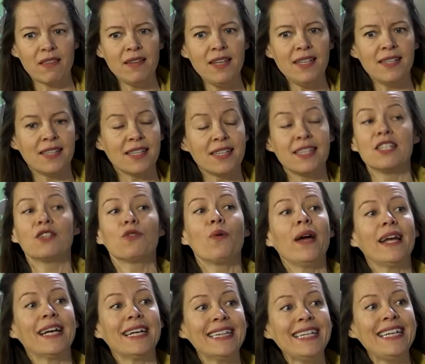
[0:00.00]
thesis, it's
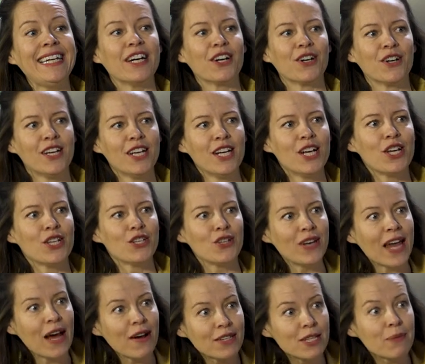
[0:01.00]
quite clear. So
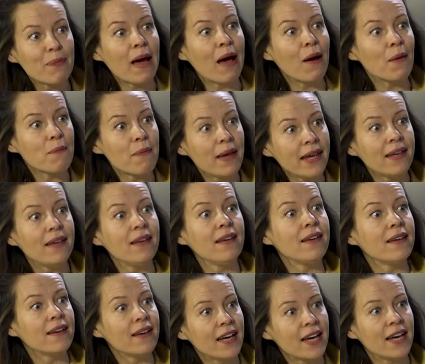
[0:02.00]
now it's about
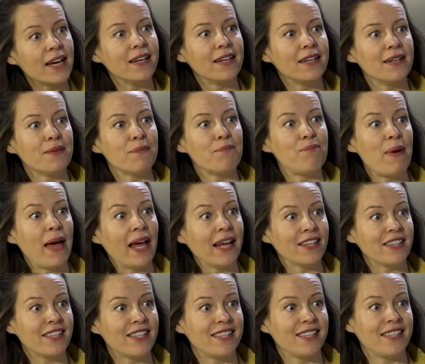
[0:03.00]
making uh,
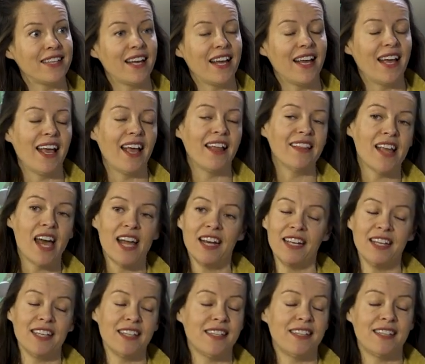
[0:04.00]
bets. And that
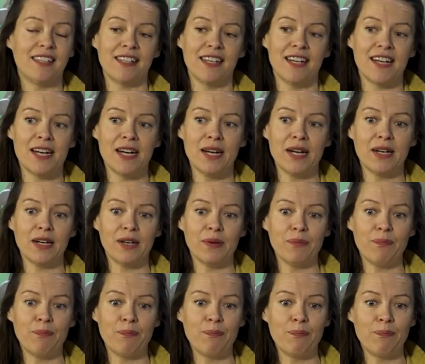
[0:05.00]
is
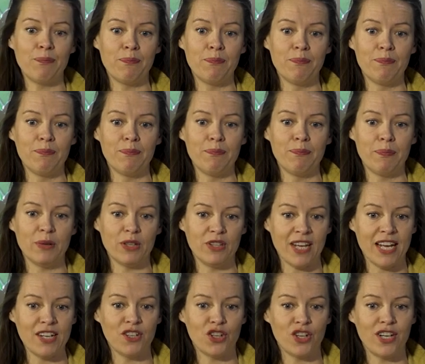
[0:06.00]
uh,
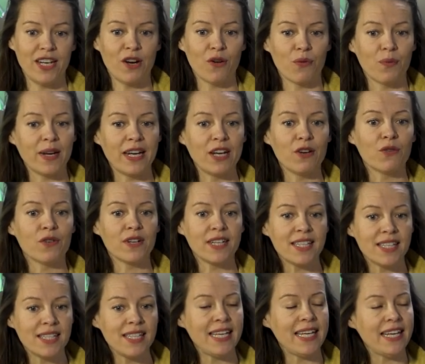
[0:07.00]
potentially, or we can already
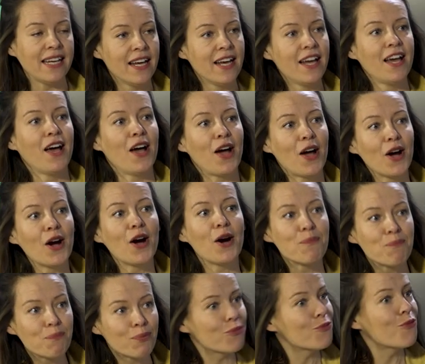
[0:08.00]
see, uh,
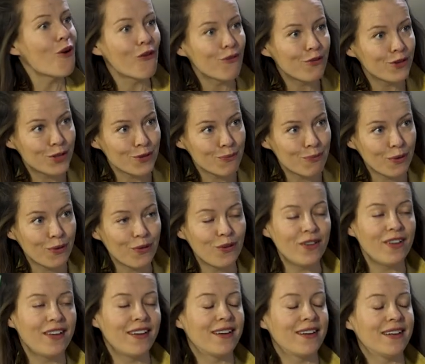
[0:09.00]
a
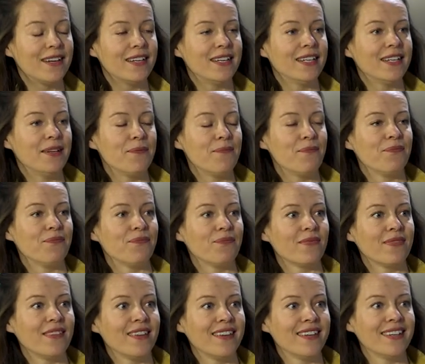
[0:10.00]
profitable
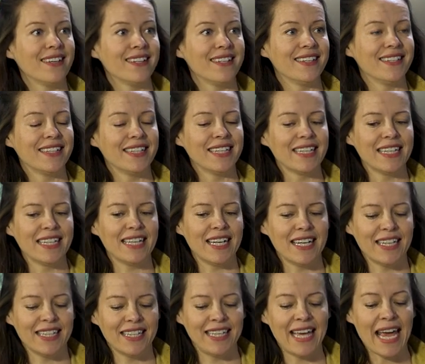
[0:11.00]
um, uh,
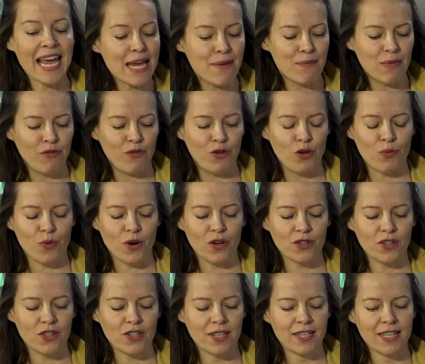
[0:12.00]
game, if you
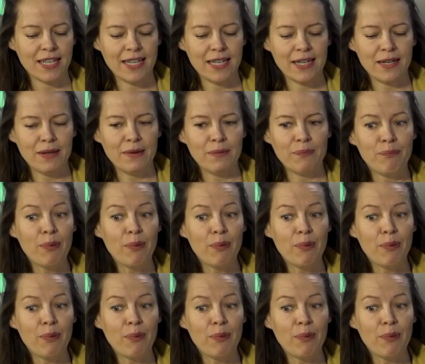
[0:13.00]
want. Mm.